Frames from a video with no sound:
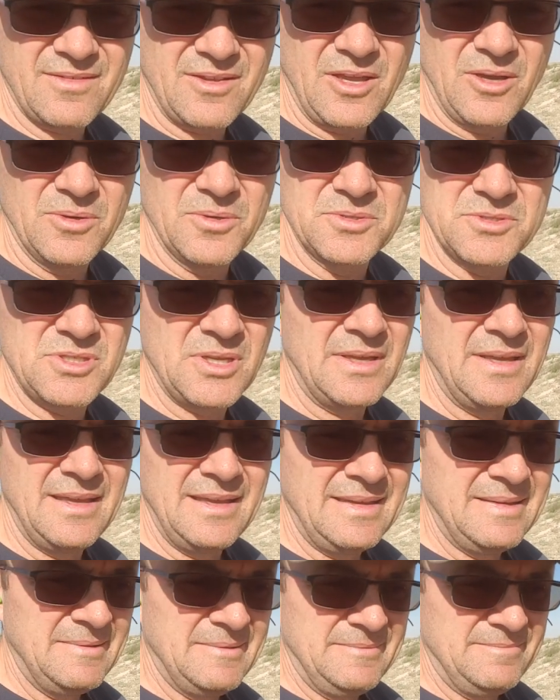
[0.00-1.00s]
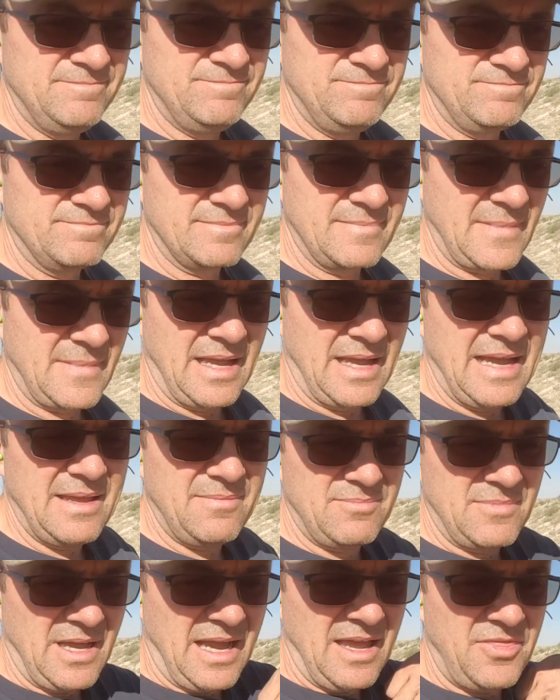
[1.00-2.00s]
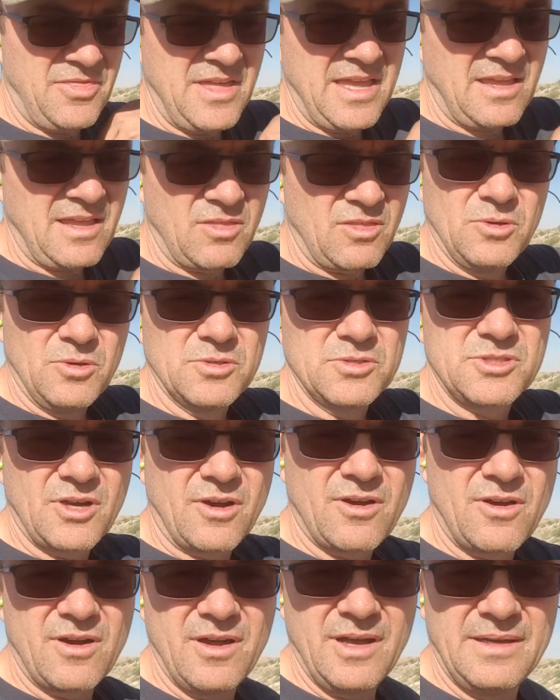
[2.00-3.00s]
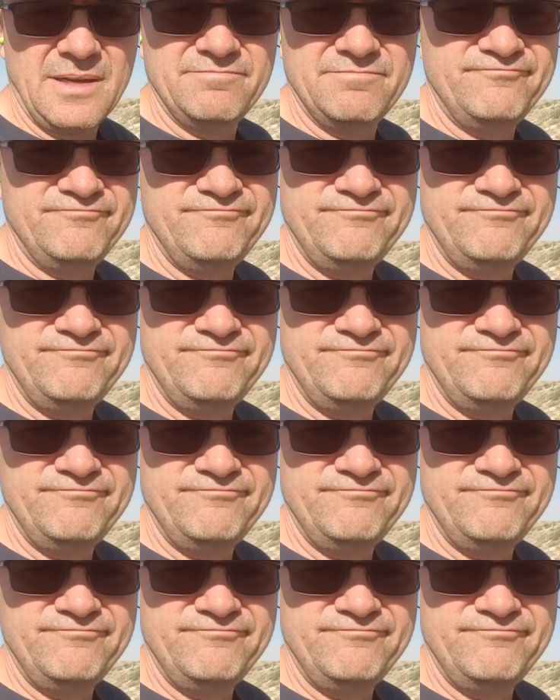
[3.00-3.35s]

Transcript: goes, I think those are,